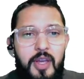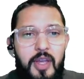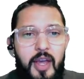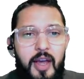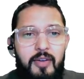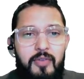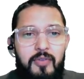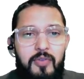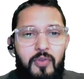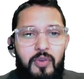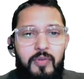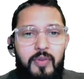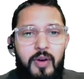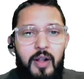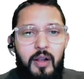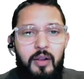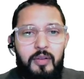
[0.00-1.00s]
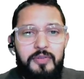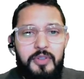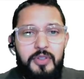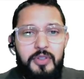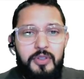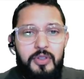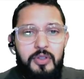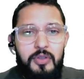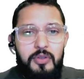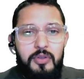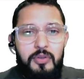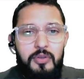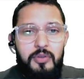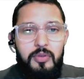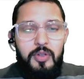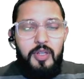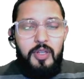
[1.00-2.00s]
I have 4 valves and
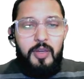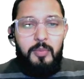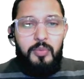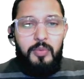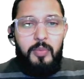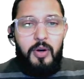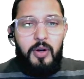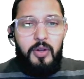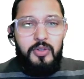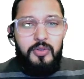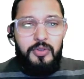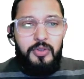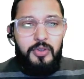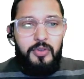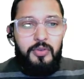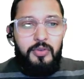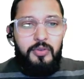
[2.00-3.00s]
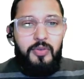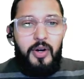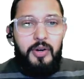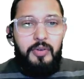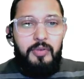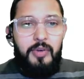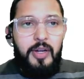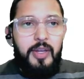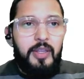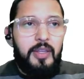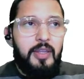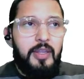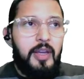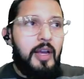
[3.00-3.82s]
2 input modules on the far right.